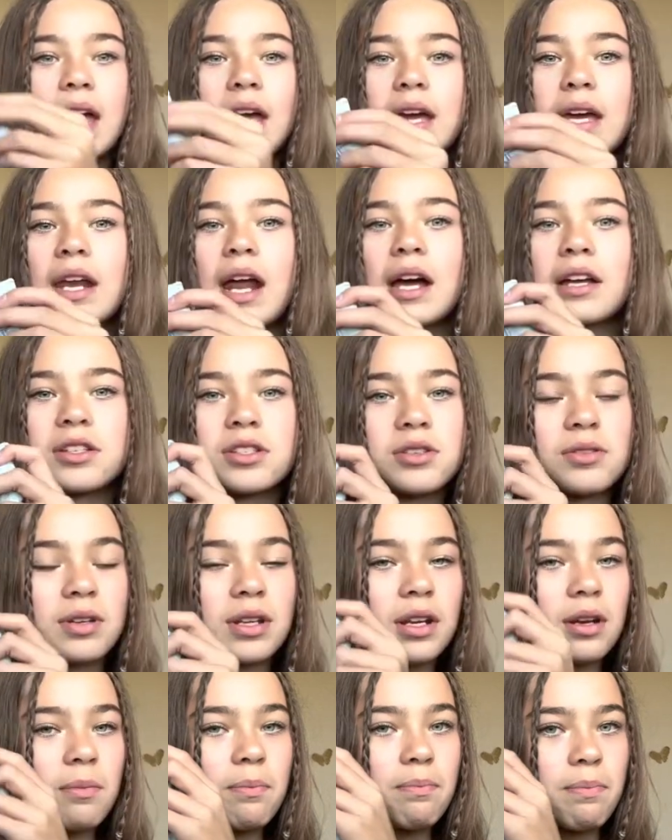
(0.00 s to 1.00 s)
And I do
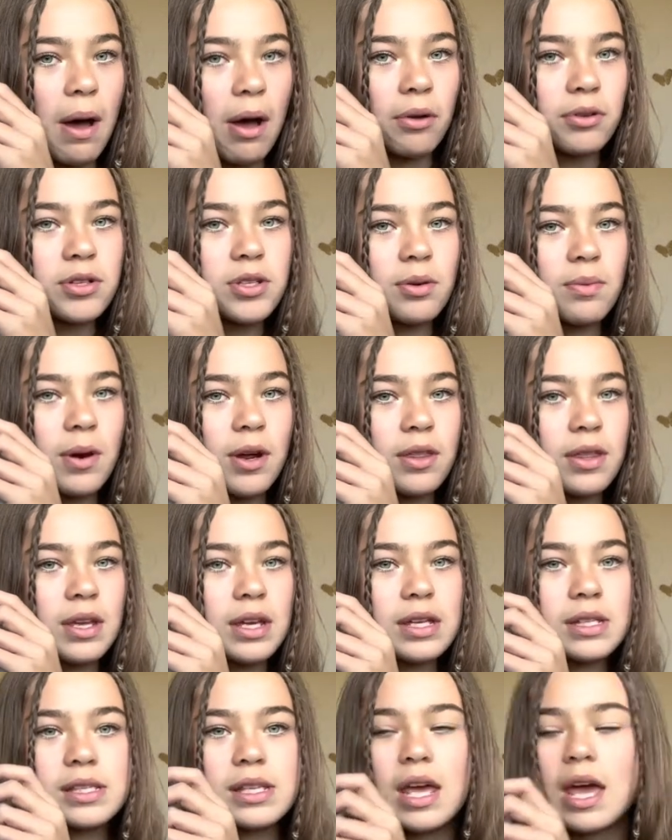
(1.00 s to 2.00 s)
need a belt to wear
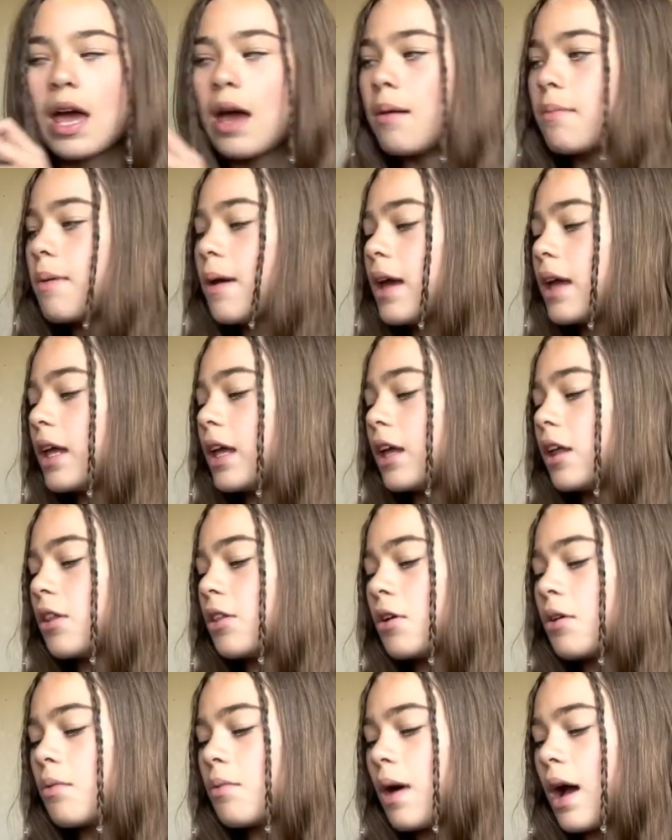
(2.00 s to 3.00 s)
these, but
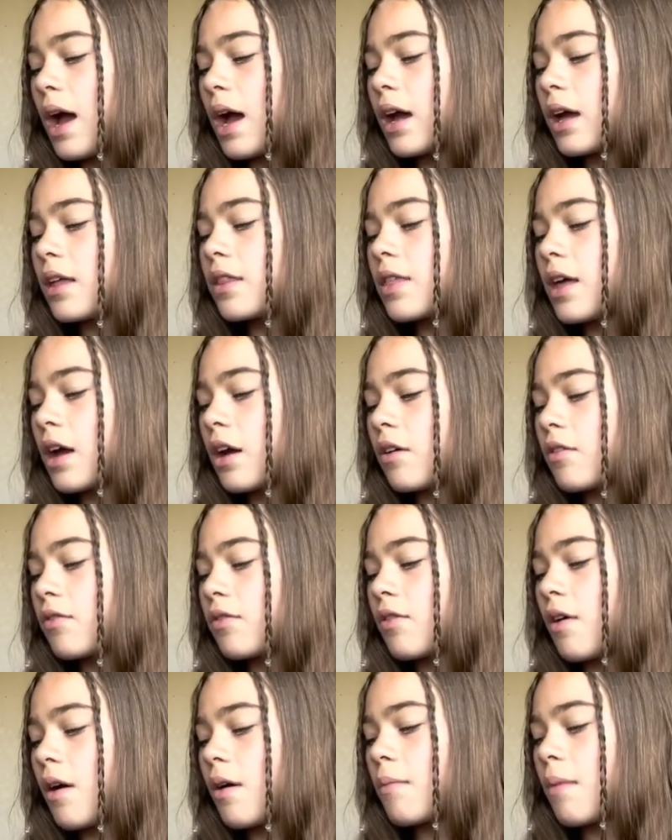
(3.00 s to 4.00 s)
either way, they're
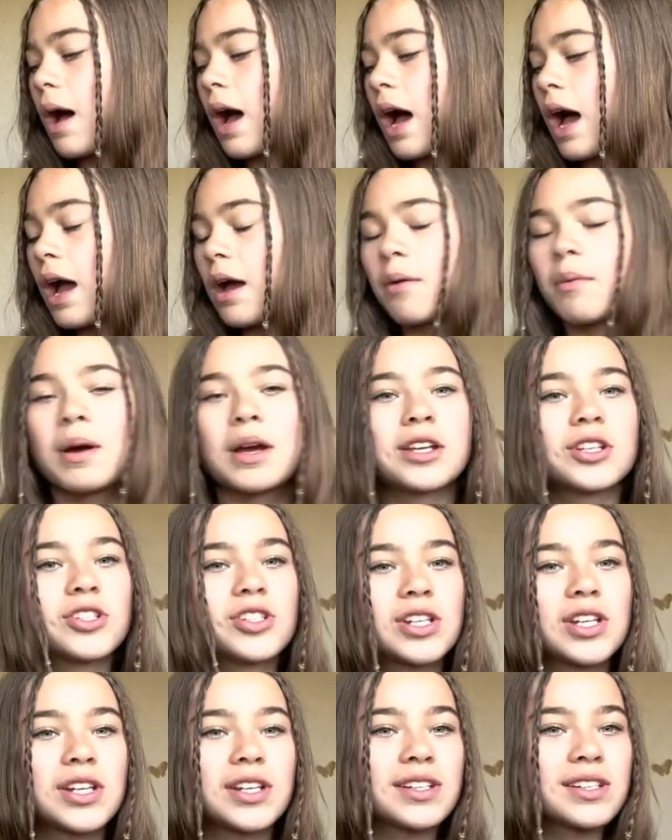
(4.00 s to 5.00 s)
from Highway
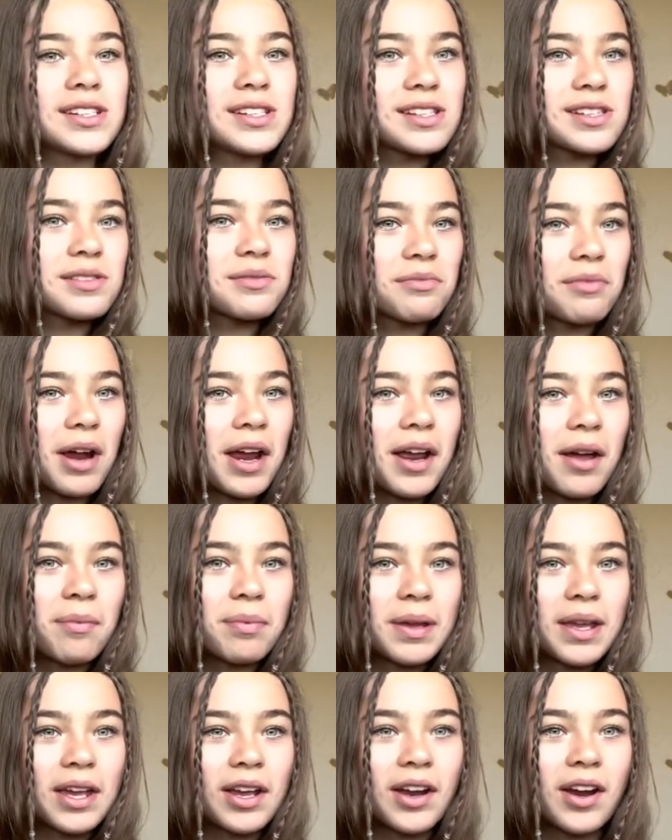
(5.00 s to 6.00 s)
Jeans, right
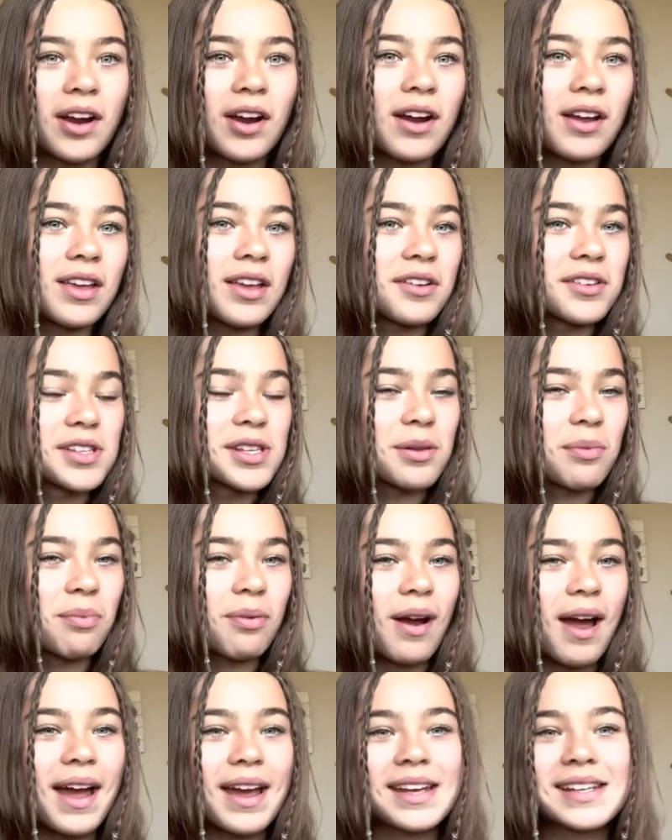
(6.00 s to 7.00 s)
up here. Here's the
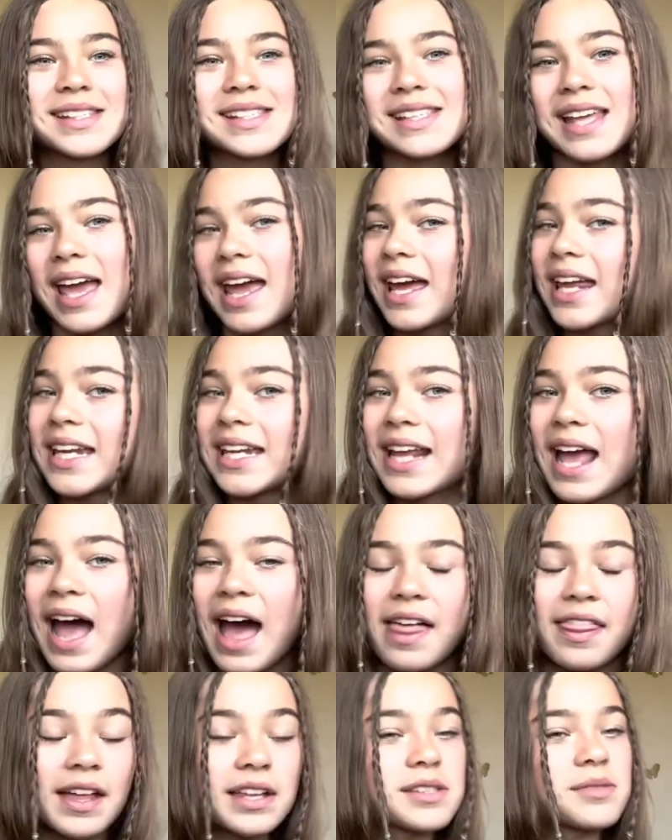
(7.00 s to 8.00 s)
price, and
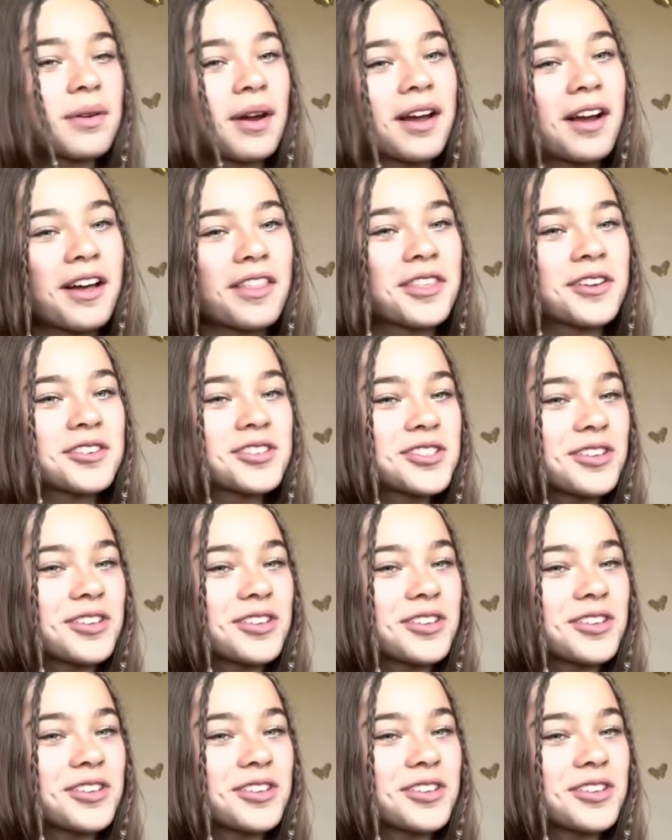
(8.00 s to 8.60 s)
yeah, that's where I got those